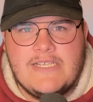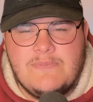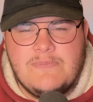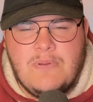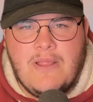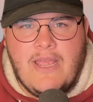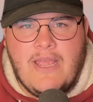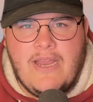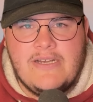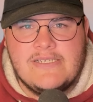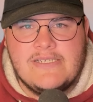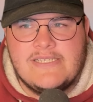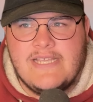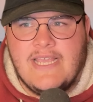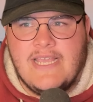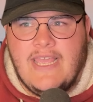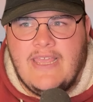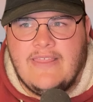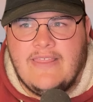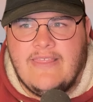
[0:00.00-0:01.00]
players
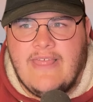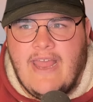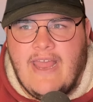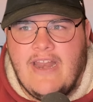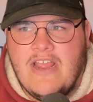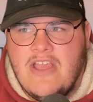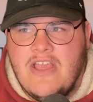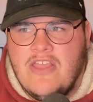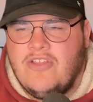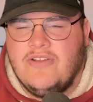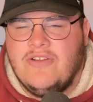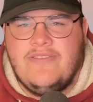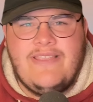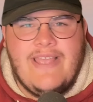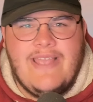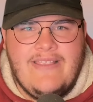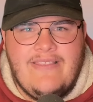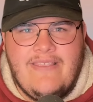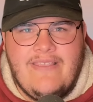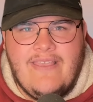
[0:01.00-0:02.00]
saying that they're
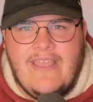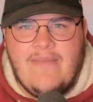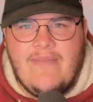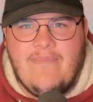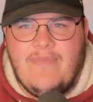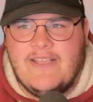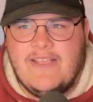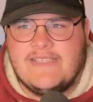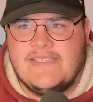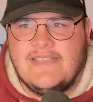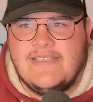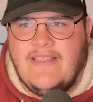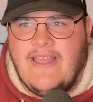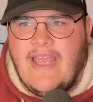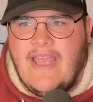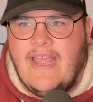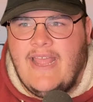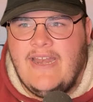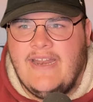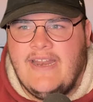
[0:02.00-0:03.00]
dead to him, this and
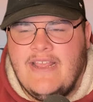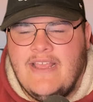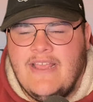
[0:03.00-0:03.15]
that.